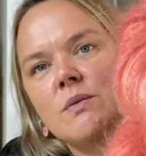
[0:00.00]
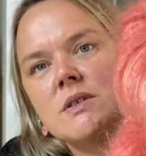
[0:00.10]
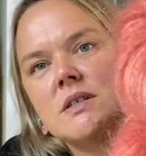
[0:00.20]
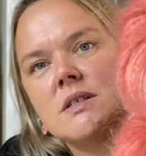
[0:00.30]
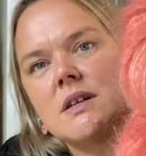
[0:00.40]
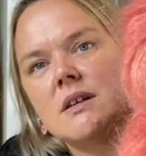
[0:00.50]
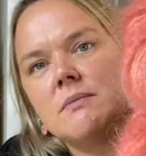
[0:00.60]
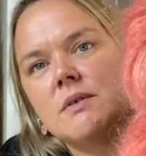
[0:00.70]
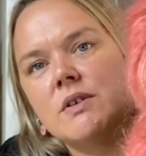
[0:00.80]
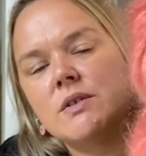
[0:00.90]
which is a
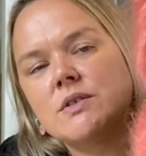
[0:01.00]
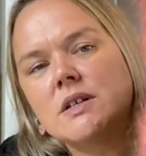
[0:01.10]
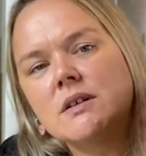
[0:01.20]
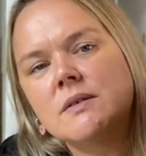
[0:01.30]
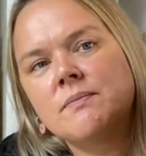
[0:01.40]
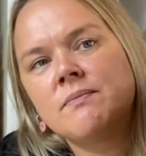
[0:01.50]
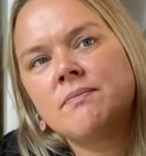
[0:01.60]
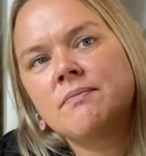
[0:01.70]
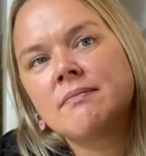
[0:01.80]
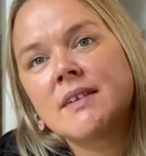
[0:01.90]
merino silk.
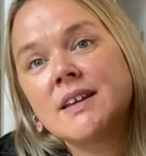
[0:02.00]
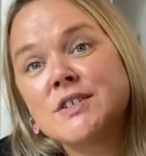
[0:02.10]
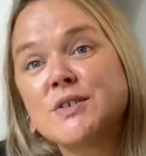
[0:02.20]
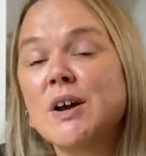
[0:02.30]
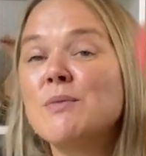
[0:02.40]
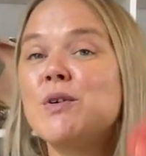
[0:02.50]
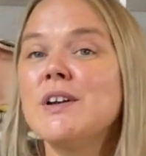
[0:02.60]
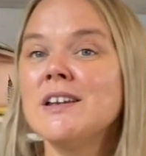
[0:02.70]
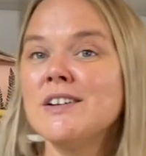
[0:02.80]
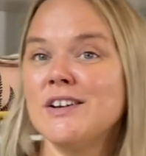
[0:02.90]
So I'm
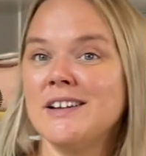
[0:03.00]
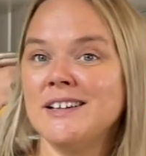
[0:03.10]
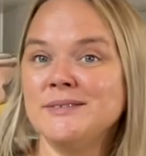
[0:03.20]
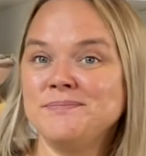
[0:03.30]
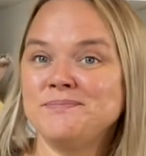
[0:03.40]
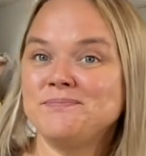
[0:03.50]
working on